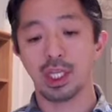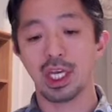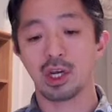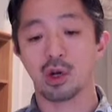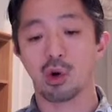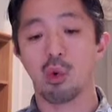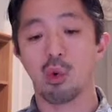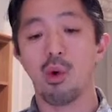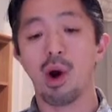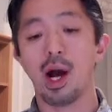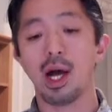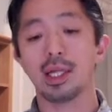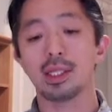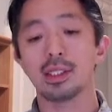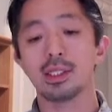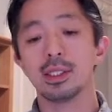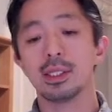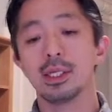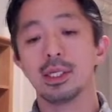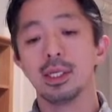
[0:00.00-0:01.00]
equal 1,
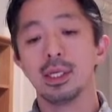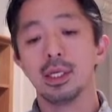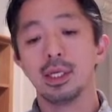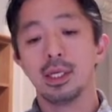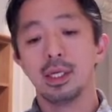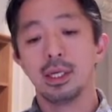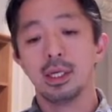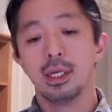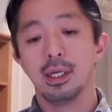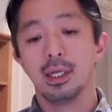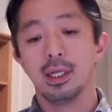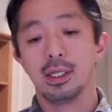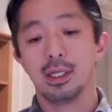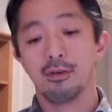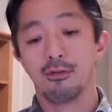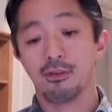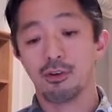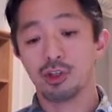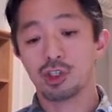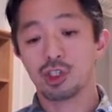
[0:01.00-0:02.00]
the
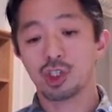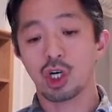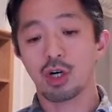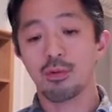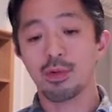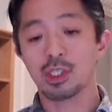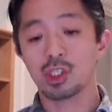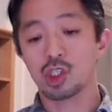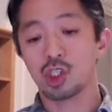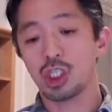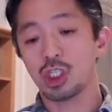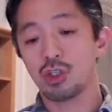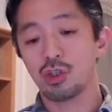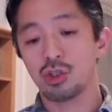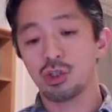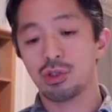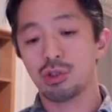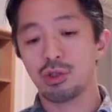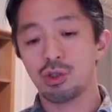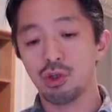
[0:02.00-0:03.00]
first term is
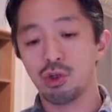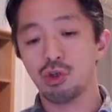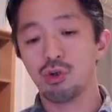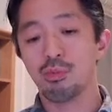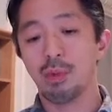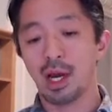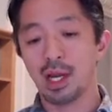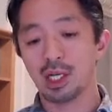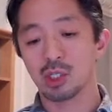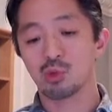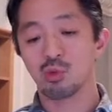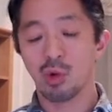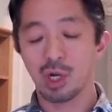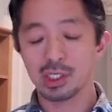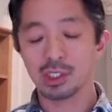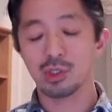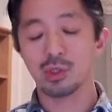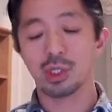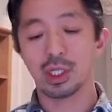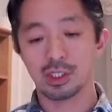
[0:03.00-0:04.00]
2 minus 1,
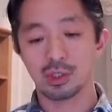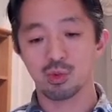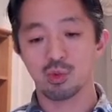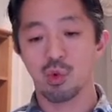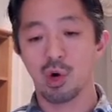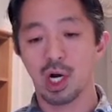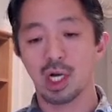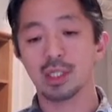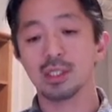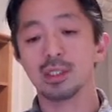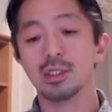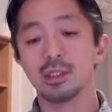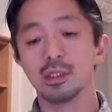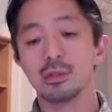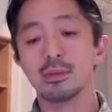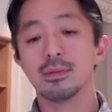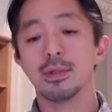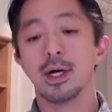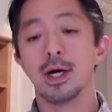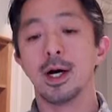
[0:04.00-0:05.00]
so that's 1.
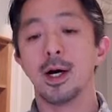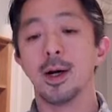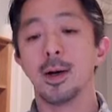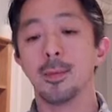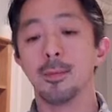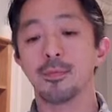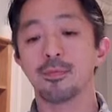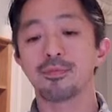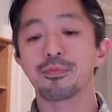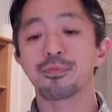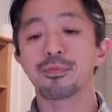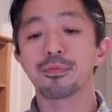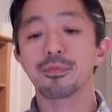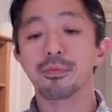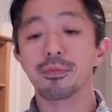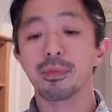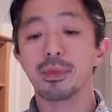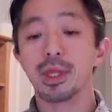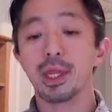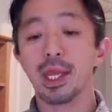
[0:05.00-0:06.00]
Um,
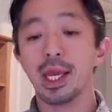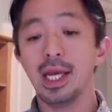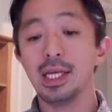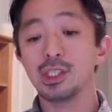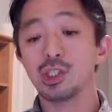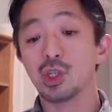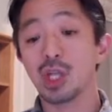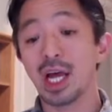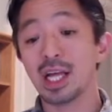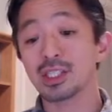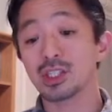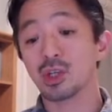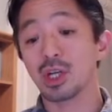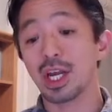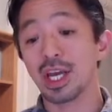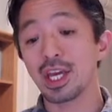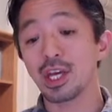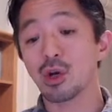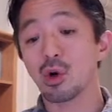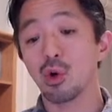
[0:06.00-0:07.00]
and so that's going
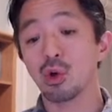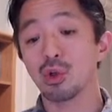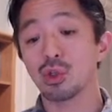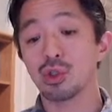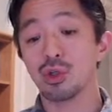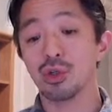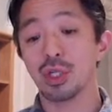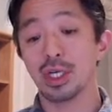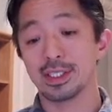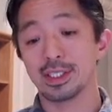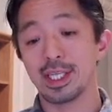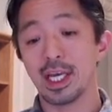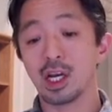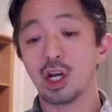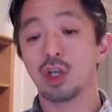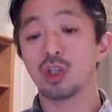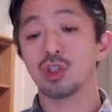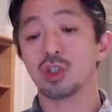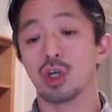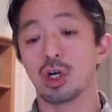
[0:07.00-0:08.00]
to equal to the
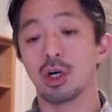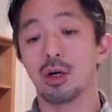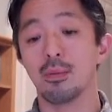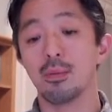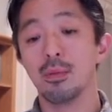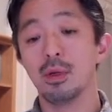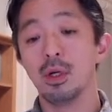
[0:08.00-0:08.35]
second term,